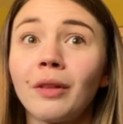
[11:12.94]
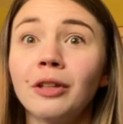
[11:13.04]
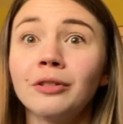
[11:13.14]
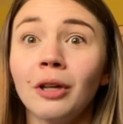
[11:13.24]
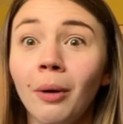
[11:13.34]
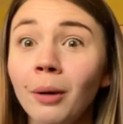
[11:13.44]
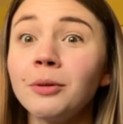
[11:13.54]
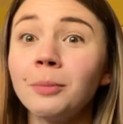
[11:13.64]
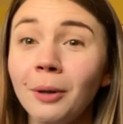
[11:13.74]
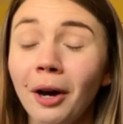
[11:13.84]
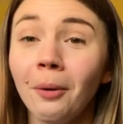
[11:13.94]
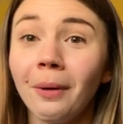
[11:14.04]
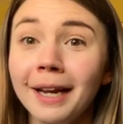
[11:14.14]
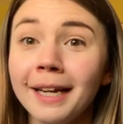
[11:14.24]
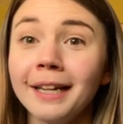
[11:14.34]
So I was put on a
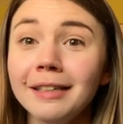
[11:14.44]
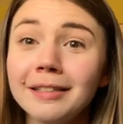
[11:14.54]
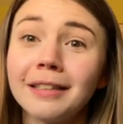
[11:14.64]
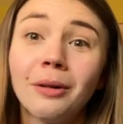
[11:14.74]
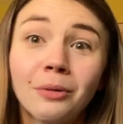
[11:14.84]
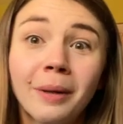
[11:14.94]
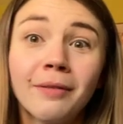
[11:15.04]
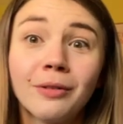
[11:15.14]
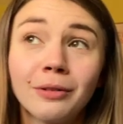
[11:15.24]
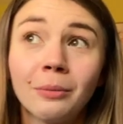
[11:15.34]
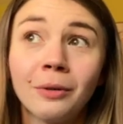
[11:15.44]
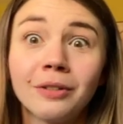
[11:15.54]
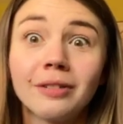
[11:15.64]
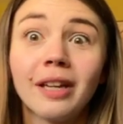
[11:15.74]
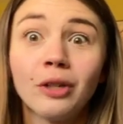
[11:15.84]
waiting list and I was waiting for someone
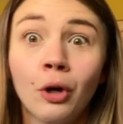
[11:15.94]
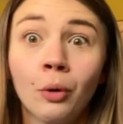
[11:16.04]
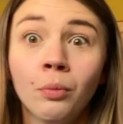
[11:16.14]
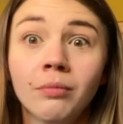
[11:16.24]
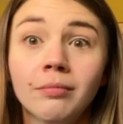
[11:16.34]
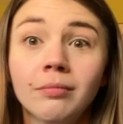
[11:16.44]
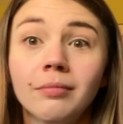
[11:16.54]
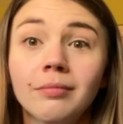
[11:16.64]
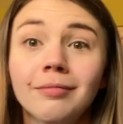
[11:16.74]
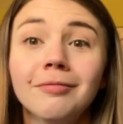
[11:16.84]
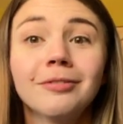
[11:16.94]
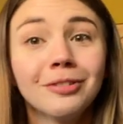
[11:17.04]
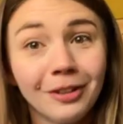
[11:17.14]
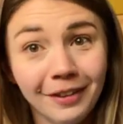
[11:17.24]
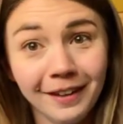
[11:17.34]
to say no
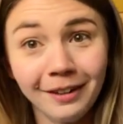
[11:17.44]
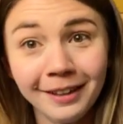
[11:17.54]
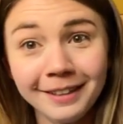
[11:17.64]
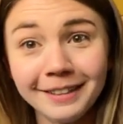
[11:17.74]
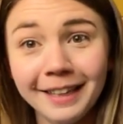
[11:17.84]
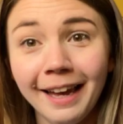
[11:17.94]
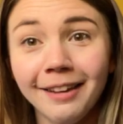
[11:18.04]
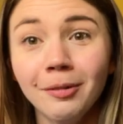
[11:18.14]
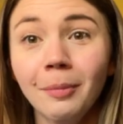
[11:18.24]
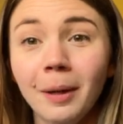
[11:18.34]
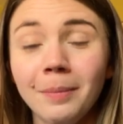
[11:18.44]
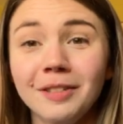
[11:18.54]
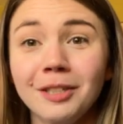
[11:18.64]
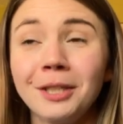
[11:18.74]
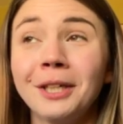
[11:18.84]
so that then I could get my
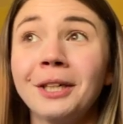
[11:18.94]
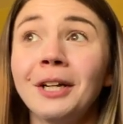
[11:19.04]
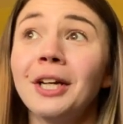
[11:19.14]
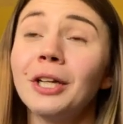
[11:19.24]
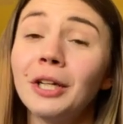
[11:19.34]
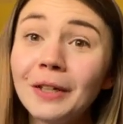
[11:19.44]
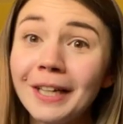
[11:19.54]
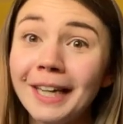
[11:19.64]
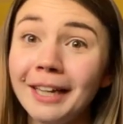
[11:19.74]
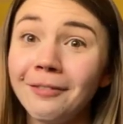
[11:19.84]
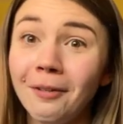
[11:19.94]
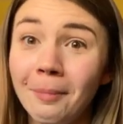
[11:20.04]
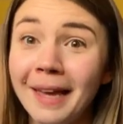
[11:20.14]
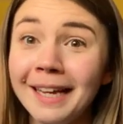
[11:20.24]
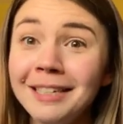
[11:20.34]
position. Luckily for
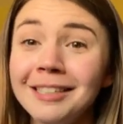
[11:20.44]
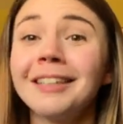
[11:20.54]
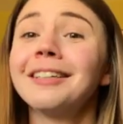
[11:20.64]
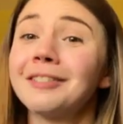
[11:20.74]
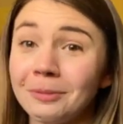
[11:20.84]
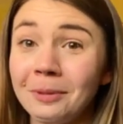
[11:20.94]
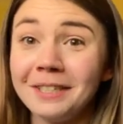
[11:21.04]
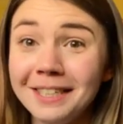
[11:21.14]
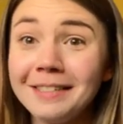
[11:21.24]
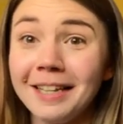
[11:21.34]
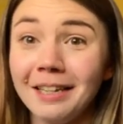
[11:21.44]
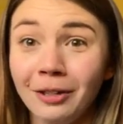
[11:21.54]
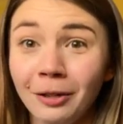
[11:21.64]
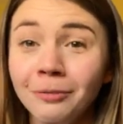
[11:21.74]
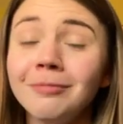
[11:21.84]
me, someone did say
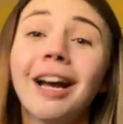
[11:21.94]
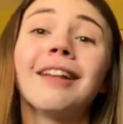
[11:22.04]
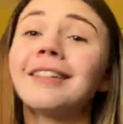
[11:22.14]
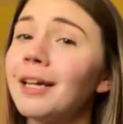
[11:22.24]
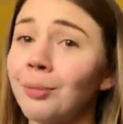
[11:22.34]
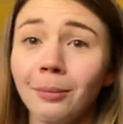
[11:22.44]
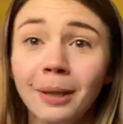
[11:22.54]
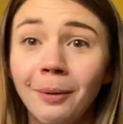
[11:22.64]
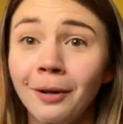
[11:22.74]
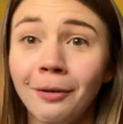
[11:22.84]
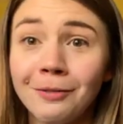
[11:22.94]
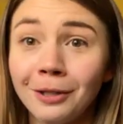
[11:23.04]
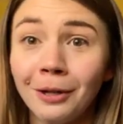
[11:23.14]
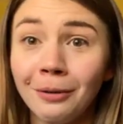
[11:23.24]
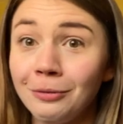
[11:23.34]
no, and they probably went off to
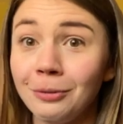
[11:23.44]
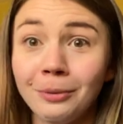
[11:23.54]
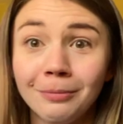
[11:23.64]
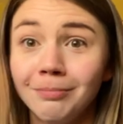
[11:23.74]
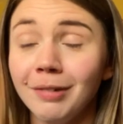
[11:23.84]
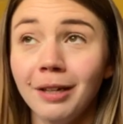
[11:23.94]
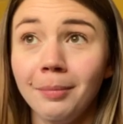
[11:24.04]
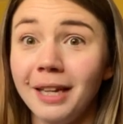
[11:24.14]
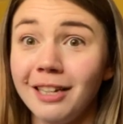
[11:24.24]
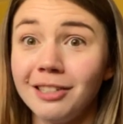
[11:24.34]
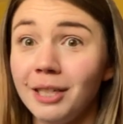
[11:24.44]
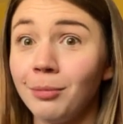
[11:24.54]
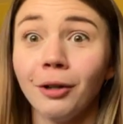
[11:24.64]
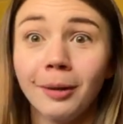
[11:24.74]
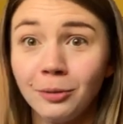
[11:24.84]
go do a PhD
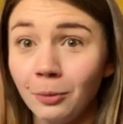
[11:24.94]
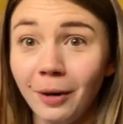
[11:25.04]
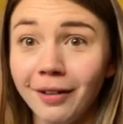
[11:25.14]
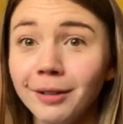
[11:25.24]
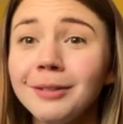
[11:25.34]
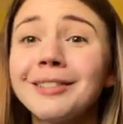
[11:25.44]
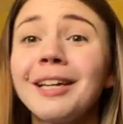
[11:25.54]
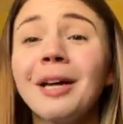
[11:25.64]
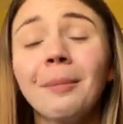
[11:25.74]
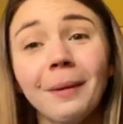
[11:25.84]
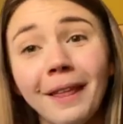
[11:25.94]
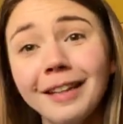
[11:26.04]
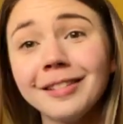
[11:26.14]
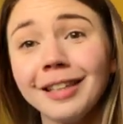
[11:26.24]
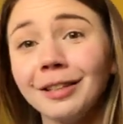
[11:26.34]
program somewhere else, but they
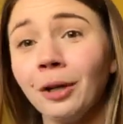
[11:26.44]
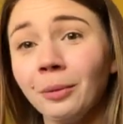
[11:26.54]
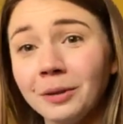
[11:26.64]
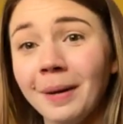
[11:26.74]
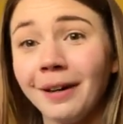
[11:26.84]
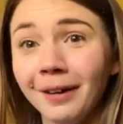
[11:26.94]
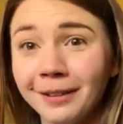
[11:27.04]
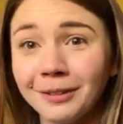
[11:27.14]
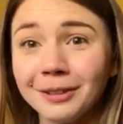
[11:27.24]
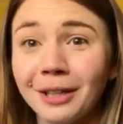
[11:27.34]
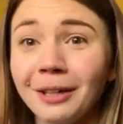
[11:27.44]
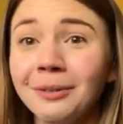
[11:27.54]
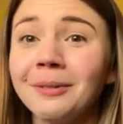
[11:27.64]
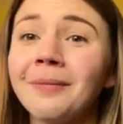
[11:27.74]
said no, which meant I got to go.